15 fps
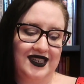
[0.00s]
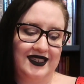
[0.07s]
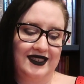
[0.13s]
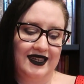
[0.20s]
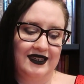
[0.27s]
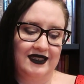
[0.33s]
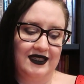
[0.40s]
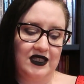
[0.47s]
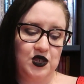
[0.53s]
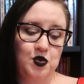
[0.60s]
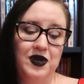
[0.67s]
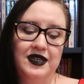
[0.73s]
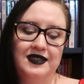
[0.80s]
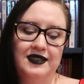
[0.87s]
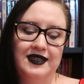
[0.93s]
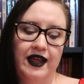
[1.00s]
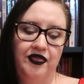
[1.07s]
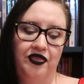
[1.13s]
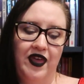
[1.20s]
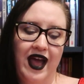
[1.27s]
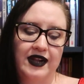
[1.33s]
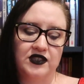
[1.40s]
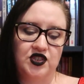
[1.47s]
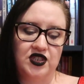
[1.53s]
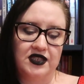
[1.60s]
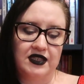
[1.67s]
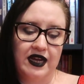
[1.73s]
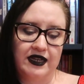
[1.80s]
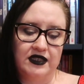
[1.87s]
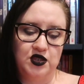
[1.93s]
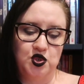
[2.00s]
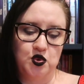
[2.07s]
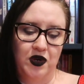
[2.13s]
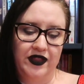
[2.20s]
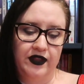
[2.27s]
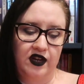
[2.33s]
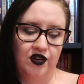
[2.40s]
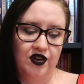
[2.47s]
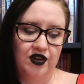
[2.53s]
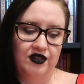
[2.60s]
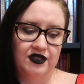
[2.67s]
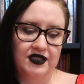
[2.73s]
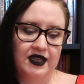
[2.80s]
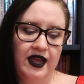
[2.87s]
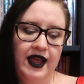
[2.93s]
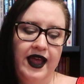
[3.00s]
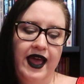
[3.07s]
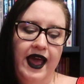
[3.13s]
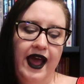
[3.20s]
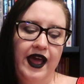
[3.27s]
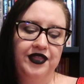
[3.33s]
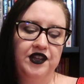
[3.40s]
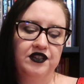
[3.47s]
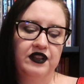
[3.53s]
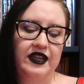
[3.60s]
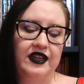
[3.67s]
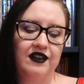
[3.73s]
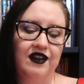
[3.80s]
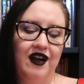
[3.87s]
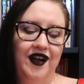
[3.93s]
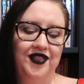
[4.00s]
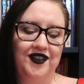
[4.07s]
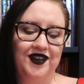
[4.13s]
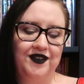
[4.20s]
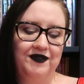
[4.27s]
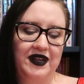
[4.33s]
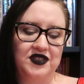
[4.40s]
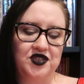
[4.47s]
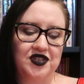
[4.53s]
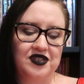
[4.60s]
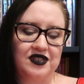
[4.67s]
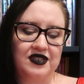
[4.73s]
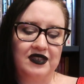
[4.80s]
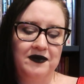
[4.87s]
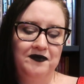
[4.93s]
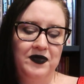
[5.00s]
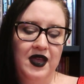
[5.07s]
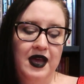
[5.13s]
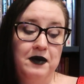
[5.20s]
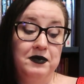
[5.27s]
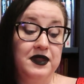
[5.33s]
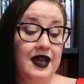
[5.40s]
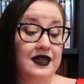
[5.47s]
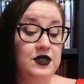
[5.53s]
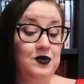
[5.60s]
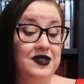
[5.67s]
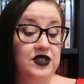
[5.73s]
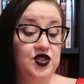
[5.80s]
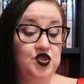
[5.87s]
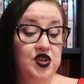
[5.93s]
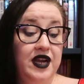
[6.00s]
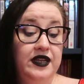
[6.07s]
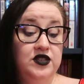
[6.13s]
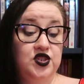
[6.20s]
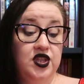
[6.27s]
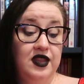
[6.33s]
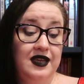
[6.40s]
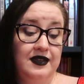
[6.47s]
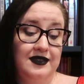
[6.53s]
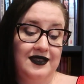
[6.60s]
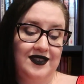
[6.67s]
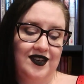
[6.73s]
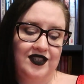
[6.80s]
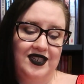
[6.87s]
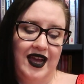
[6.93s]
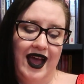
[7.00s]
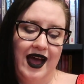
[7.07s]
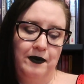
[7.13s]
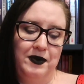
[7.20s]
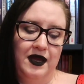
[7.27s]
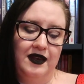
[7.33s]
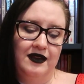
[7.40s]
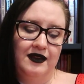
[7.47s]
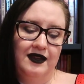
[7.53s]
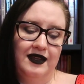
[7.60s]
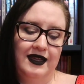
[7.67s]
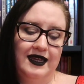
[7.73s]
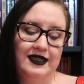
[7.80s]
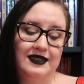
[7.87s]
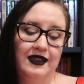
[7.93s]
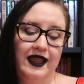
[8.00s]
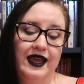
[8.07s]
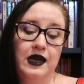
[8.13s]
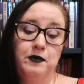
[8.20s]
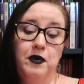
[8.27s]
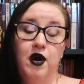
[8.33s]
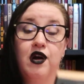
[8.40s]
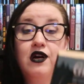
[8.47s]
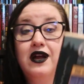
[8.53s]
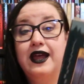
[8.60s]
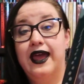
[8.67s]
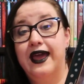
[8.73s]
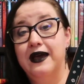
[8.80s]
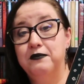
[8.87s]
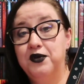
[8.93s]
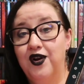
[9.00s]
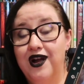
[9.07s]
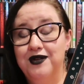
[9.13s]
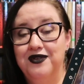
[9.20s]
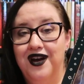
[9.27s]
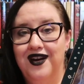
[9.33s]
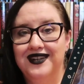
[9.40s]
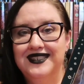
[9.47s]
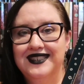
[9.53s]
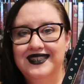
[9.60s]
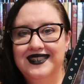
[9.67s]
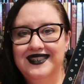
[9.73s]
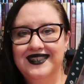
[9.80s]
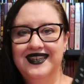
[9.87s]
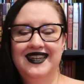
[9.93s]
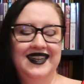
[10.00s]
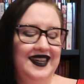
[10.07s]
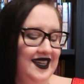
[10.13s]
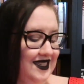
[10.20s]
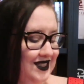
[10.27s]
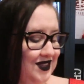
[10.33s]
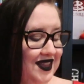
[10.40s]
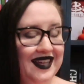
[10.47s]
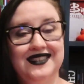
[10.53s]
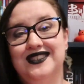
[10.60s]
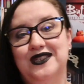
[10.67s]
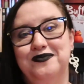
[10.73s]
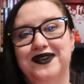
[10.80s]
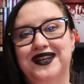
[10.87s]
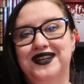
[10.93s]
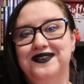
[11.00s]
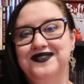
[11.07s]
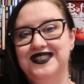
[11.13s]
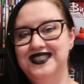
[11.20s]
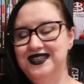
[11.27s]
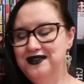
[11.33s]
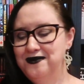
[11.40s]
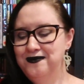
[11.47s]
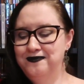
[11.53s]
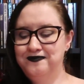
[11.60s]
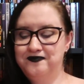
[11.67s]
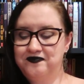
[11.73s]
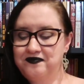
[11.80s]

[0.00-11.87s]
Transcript: It says the twins and Thatch decide to join the girls and their leader on their adventures. But that's when strange things start to happen. Is Lake Park Campground haunted? So that's super cute too.